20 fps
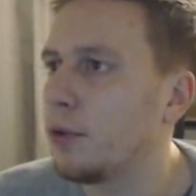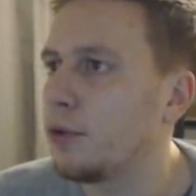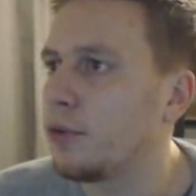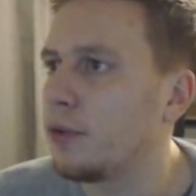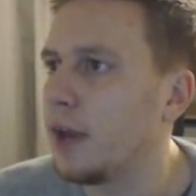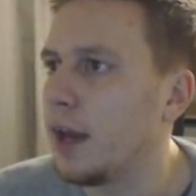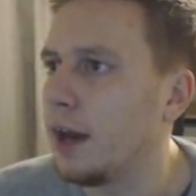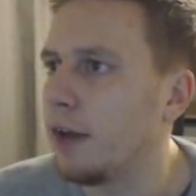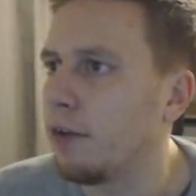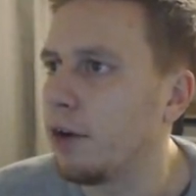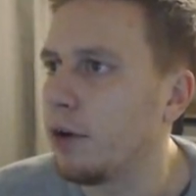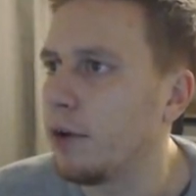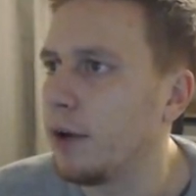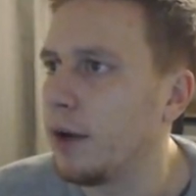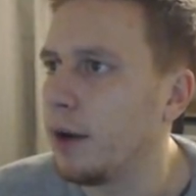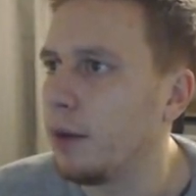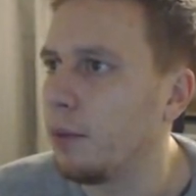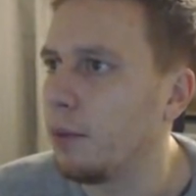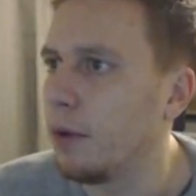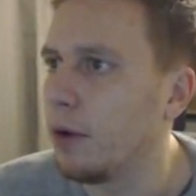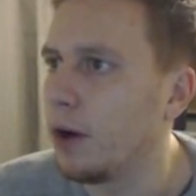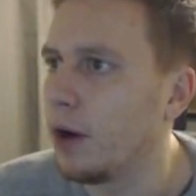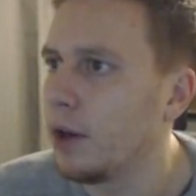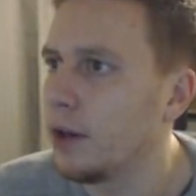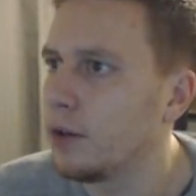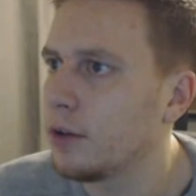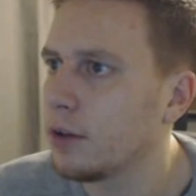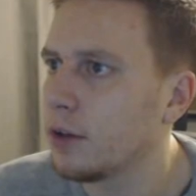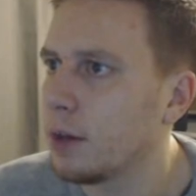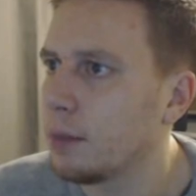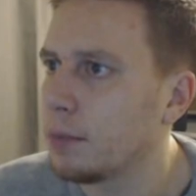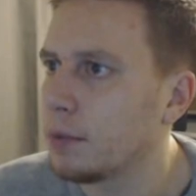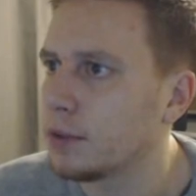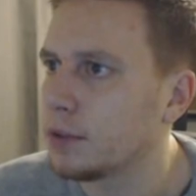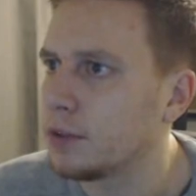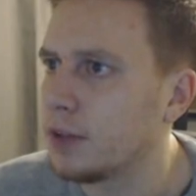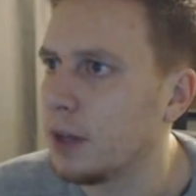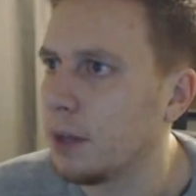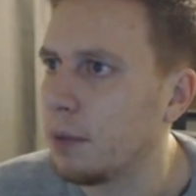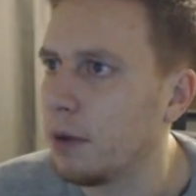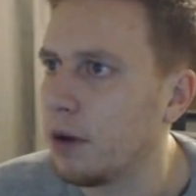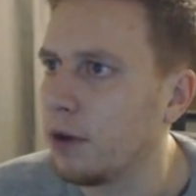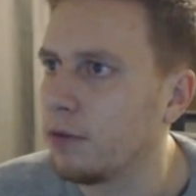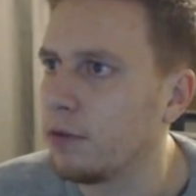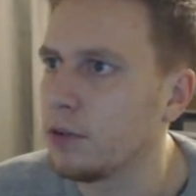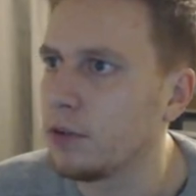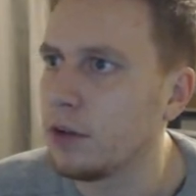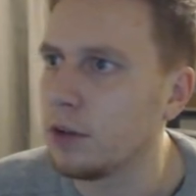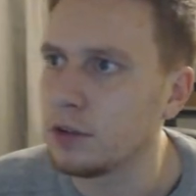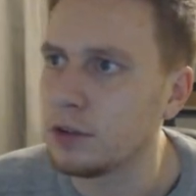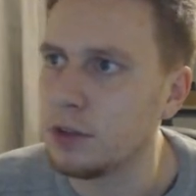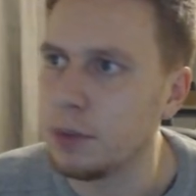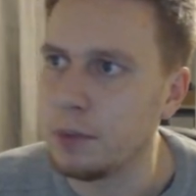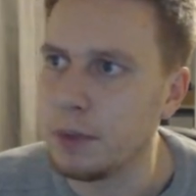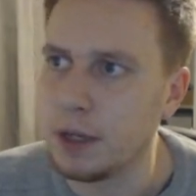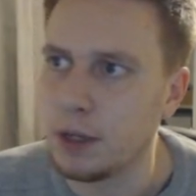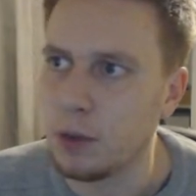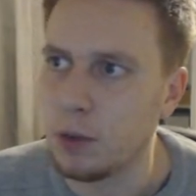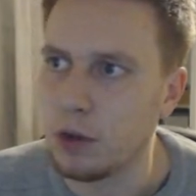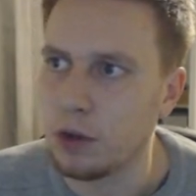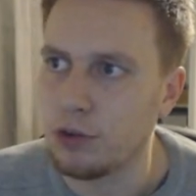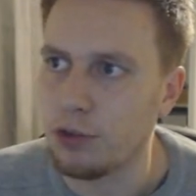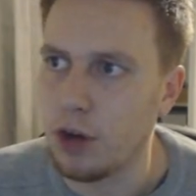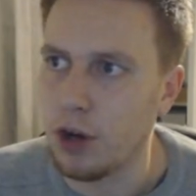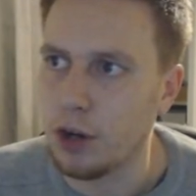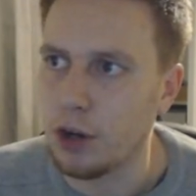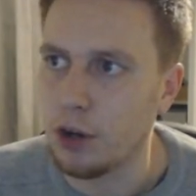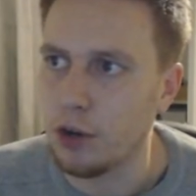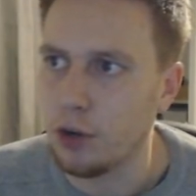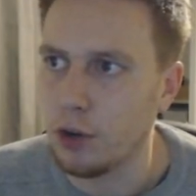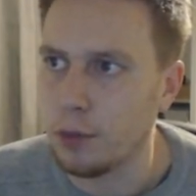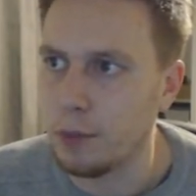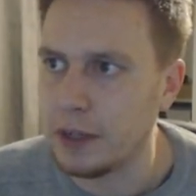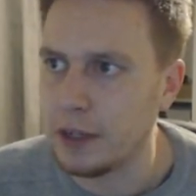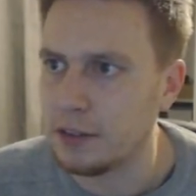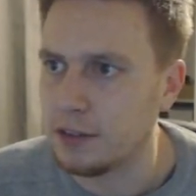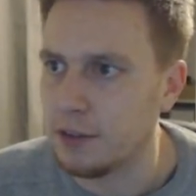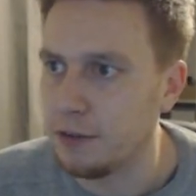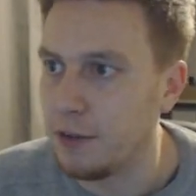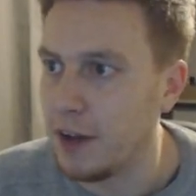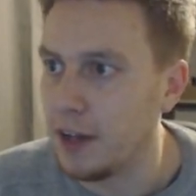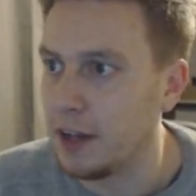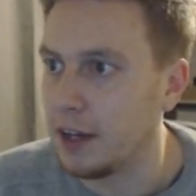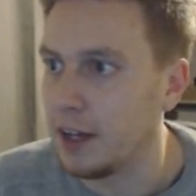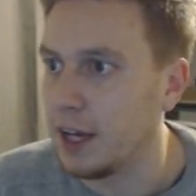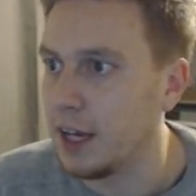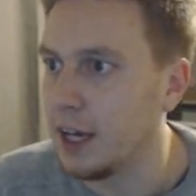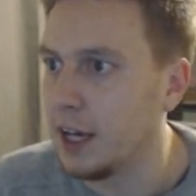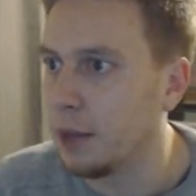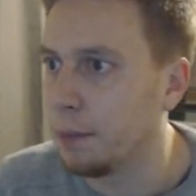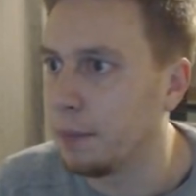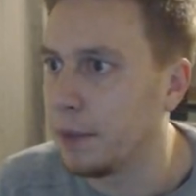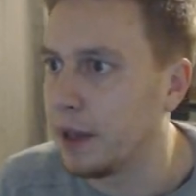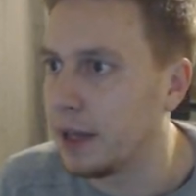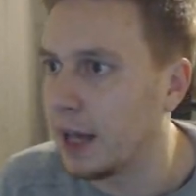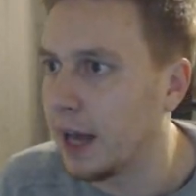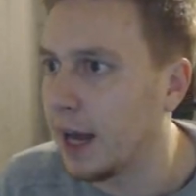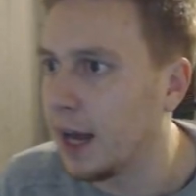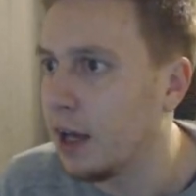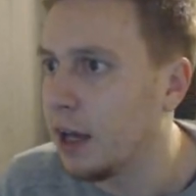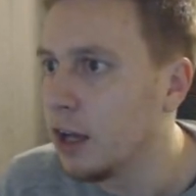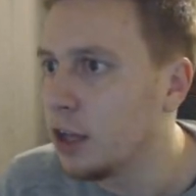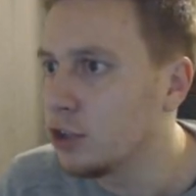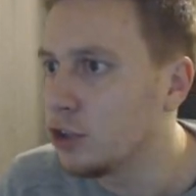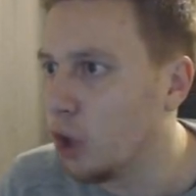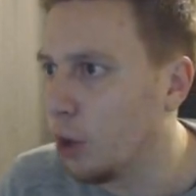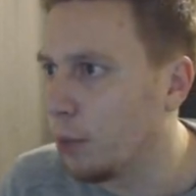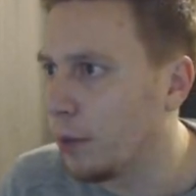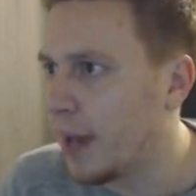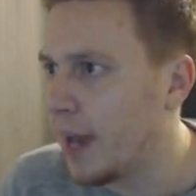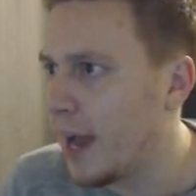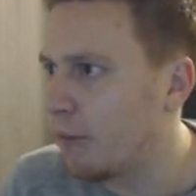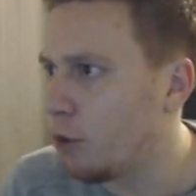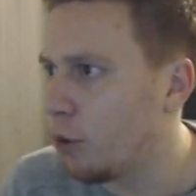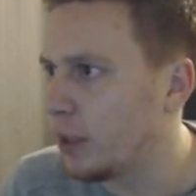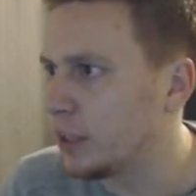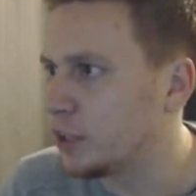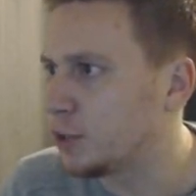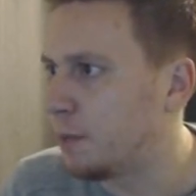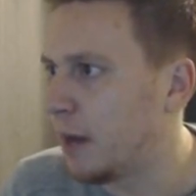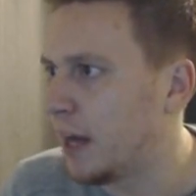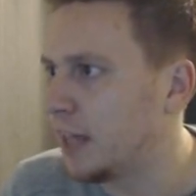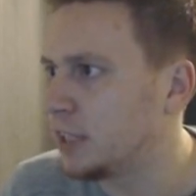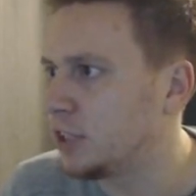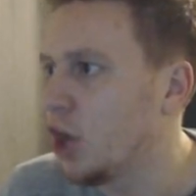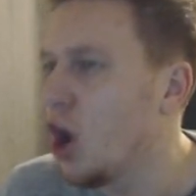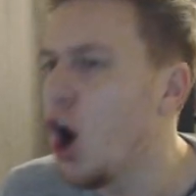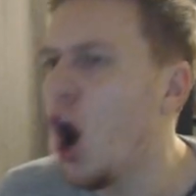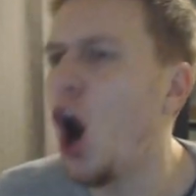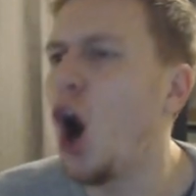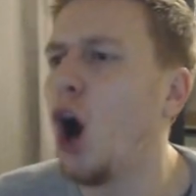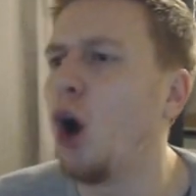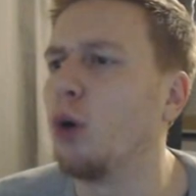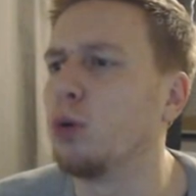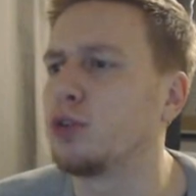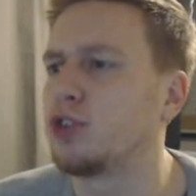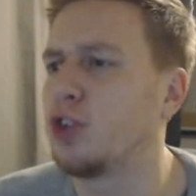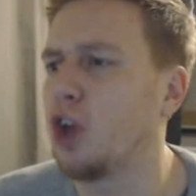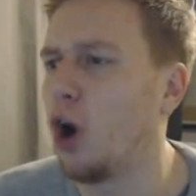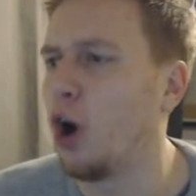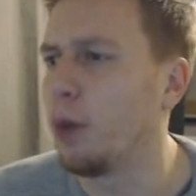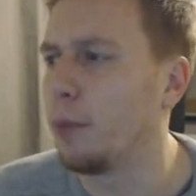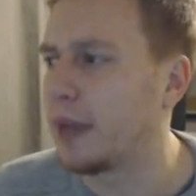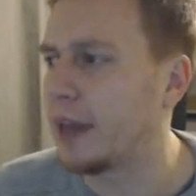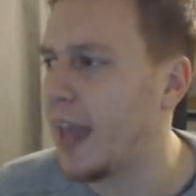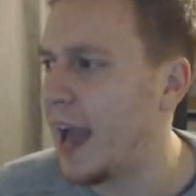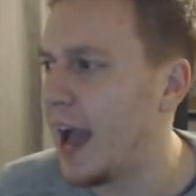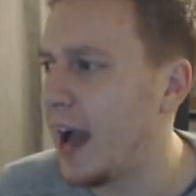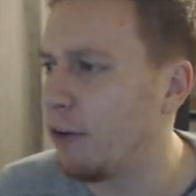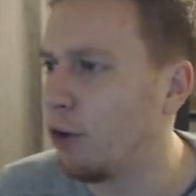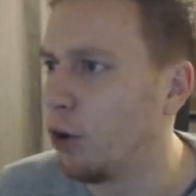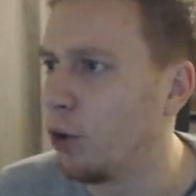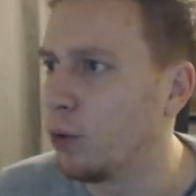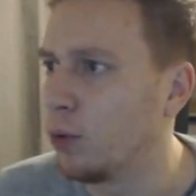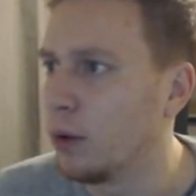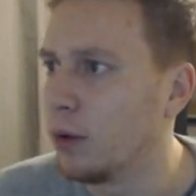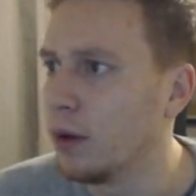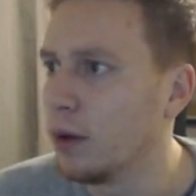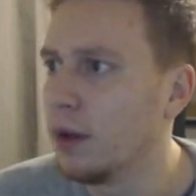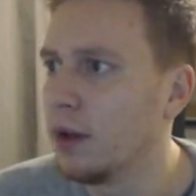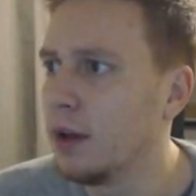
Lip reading: Montero out wide. A couple of step overs. Looks to beat Cuadrado. Not the best defender. He'll admit that. Tom Carroll in space. Oh, Tom Carroll.